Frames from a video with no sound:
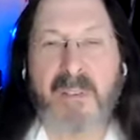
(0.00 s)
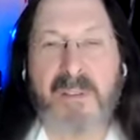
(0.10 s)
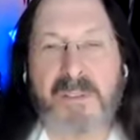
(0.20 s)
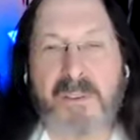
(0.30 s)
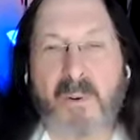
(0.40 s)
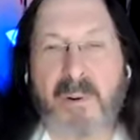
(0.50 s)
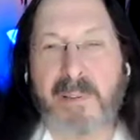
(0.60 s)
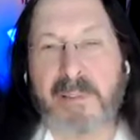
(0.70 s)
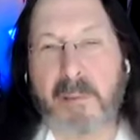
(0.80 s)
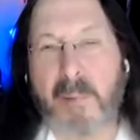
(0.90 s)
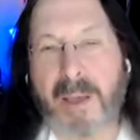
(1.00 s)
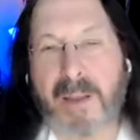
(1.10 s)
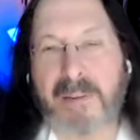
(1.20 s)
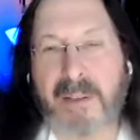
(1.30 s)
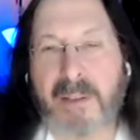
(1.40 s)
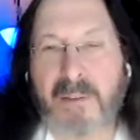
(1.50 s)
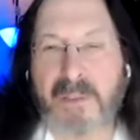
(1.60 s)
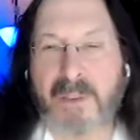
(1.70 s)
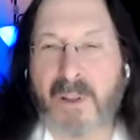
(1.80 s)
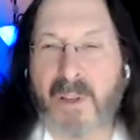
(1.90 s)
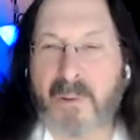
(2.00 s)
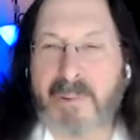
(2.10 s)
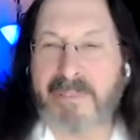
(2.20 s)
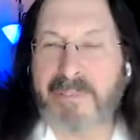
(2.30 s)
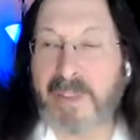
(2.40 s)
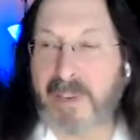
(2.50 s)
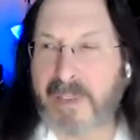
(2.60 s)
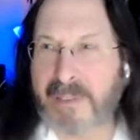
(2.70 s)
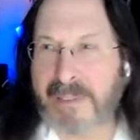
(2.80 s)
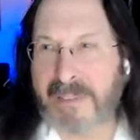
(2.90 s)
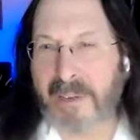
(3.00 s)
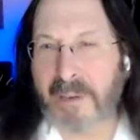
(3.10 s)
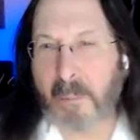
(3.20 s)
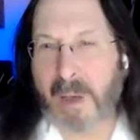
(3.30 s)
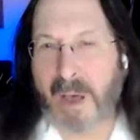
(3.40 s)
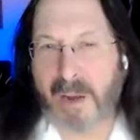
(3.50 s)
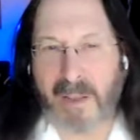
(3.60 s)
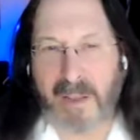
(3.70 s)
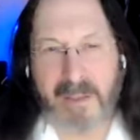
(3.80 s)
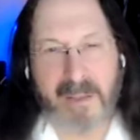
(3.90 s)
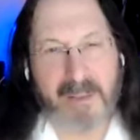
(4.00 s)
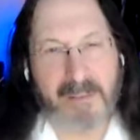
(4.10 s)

the story that the mind tells along with the feelings in your body